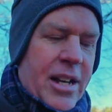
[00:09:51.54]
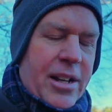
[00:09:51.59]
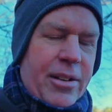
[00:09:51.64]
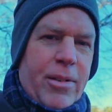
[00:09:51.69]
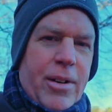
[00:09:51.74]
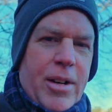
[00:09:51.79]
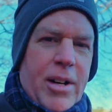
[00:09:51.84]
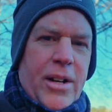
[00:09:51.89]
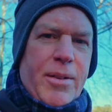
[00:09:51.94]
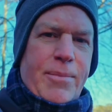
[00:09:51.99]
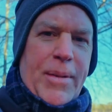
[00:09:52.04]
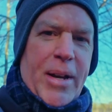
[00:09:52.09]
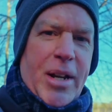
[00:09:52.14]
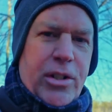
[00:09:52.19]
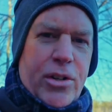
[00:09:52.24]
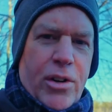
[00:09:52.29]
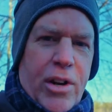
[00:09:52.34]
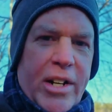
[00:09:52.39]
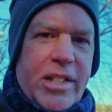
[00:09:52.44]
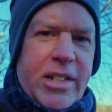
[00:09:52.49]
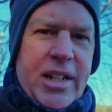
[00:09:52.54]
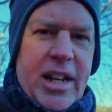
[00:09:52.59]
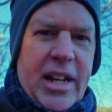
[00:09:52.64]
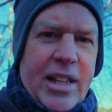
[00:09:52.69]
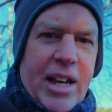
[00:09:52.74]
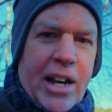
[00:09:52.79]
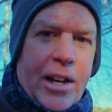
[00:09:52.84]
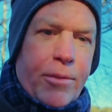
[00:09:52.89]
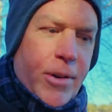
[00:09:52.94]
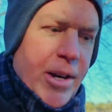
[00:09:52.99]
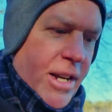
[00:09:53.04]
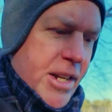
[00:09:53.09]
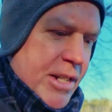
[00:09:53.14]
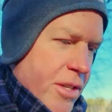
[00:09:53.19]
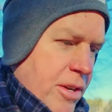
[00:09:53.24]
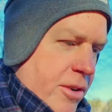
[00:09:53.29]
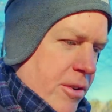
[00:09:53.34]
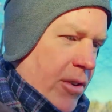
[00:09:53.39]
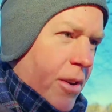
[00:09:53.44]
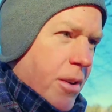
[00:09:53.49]
I want to make sure I stay that way.
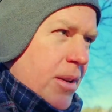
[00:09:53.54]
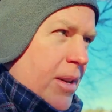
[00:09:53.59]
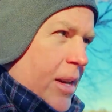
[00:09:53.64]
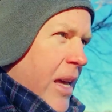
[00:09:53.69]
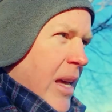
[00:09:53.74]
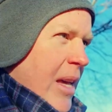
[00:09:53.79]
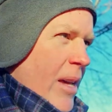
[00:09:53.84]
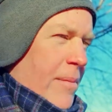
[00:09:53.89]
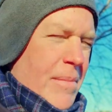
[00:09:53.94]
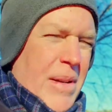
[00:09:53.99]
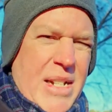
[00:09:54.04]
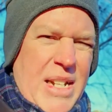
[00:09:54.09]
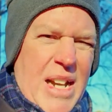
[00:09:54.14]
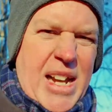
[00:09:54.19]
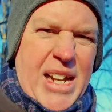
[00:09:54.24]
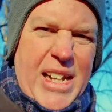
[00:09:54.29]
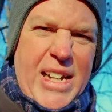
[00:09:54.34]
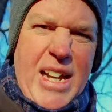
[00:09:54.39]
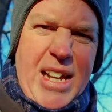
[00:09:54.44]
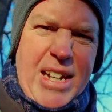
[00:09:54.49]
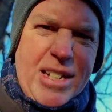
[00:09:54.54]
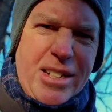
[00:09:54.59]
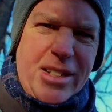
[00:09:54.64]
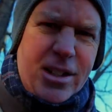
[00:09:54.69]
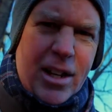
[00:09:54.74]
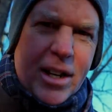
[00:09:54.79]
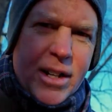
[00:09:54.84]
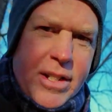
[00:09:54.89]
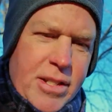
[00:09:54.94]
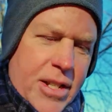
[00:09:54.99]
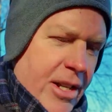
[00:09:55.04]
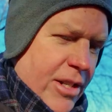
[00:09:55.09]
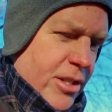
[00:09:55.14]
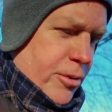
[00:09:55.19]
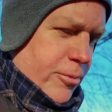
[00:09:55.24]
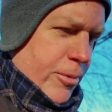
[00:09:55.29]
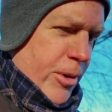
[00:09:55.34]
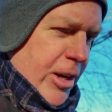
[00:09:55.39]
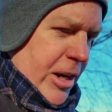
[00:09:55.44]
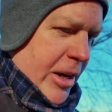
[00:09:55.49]
So my diet kind of sucks. I
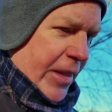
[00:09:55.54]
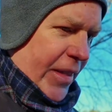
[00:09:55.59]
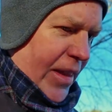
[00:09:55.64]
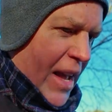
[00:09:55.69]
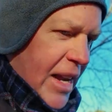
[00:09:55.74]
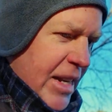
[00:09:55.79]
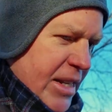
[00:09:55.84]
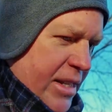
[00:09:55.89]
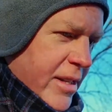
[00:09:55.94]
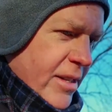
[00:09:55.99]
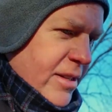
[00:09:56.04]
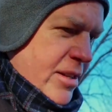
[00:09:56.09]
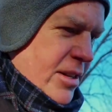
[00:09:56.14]
should work on that.